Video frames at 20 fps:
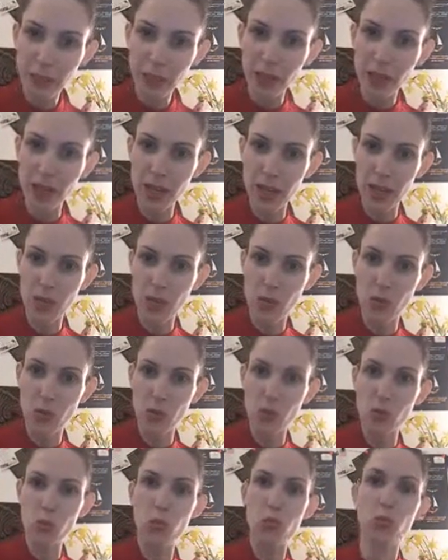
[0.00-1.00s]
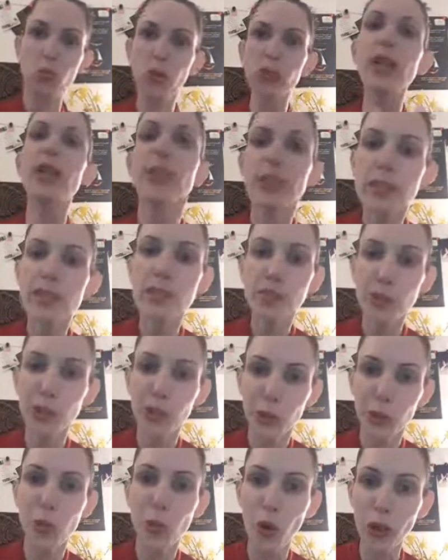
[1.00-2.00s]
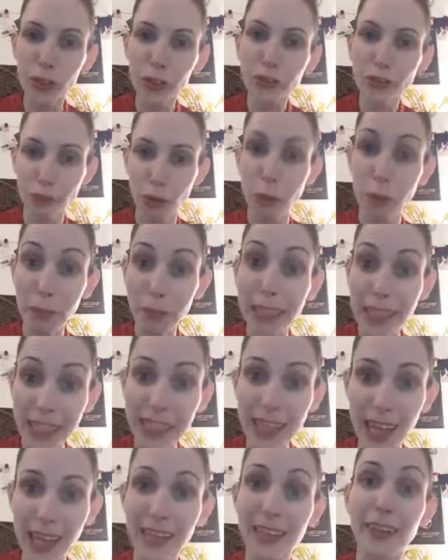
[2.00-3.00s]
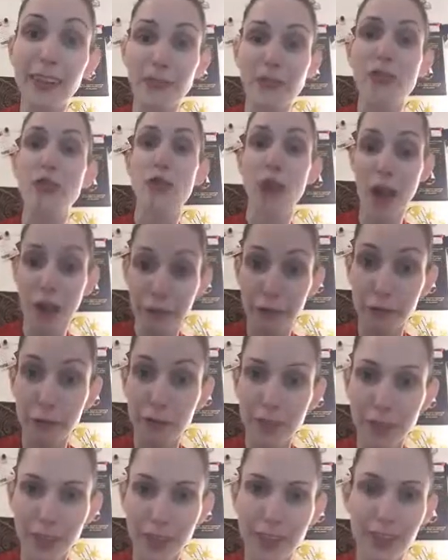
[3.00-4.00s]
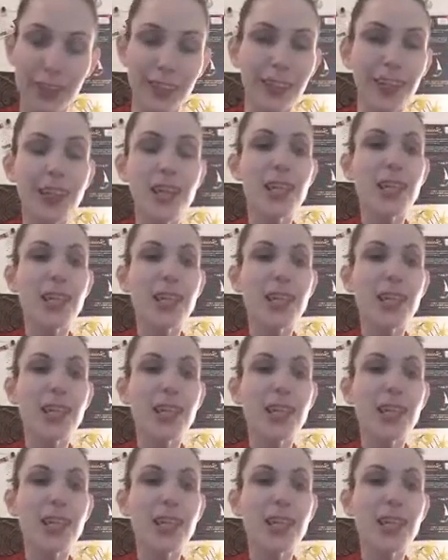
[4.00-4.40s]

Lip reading: What else do you want from me? I'll give you everything.